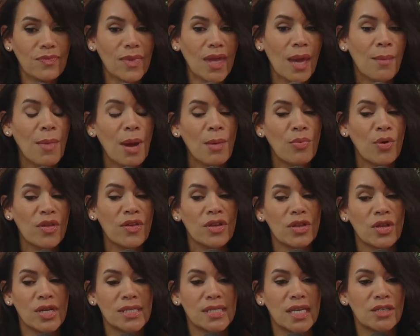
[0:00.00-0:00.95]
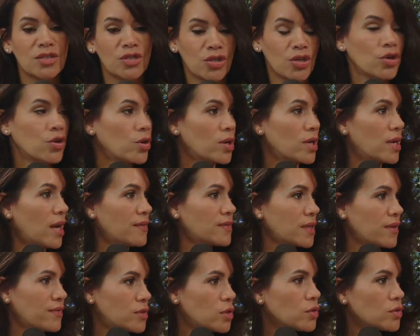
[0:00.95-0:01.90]
and my brother-in-law says, you know, you're going to have to
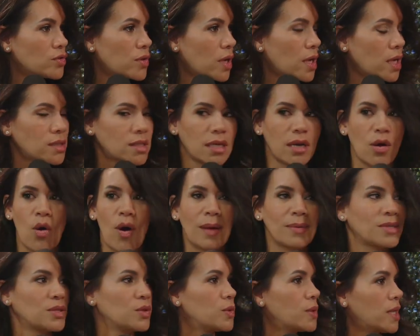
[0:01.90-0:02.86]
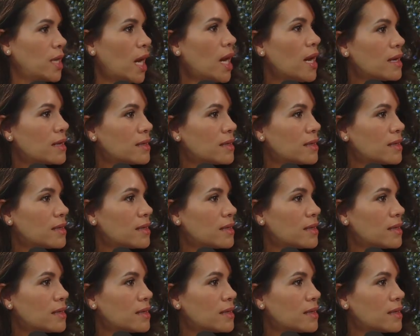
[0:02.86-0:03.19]
give a toast, right? I said, oh, absolutely not.